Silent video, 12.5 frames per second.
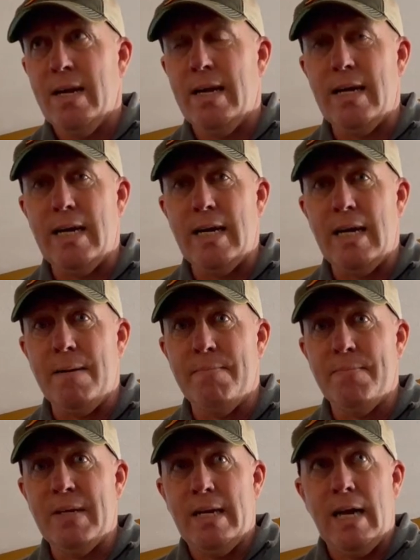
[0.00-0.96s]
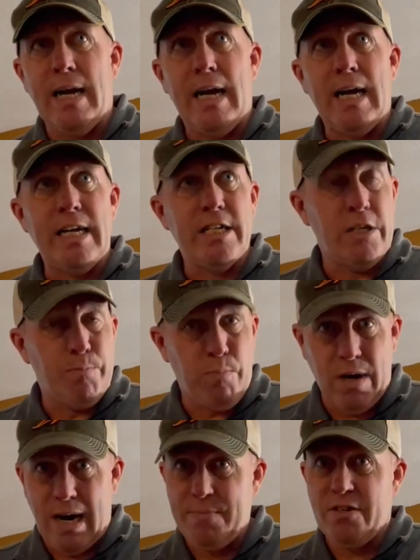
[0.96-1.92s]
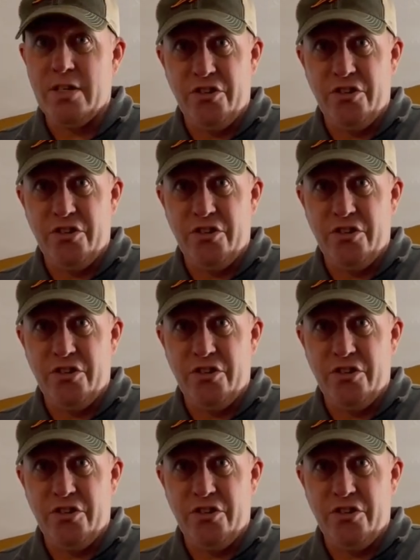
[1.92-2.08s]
Props